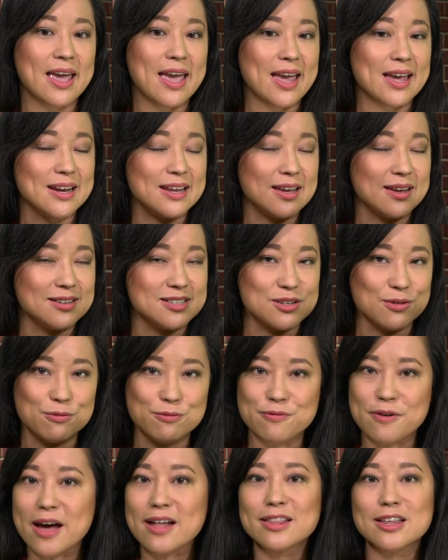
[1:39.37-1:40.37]
And he
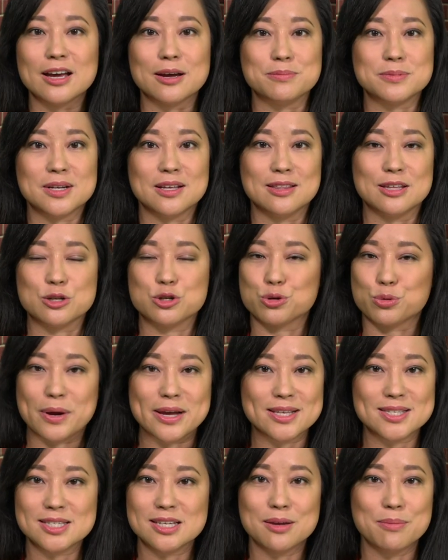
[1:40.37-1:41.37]
developed the
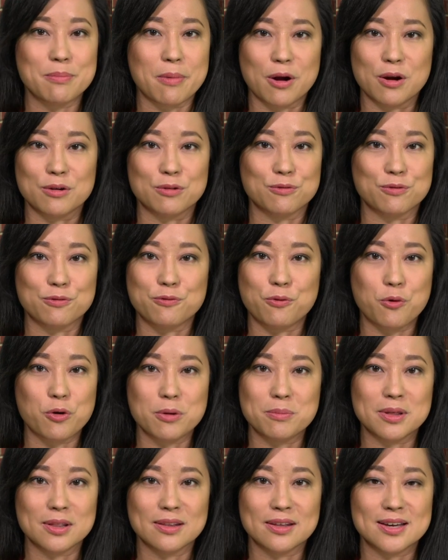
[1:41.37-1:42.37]
Tracie Martyn
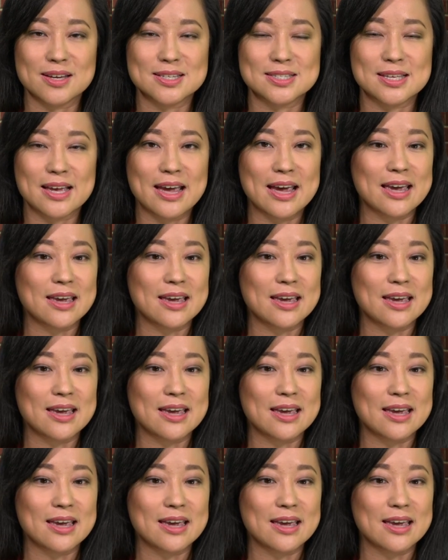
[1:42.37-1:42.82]
formulas.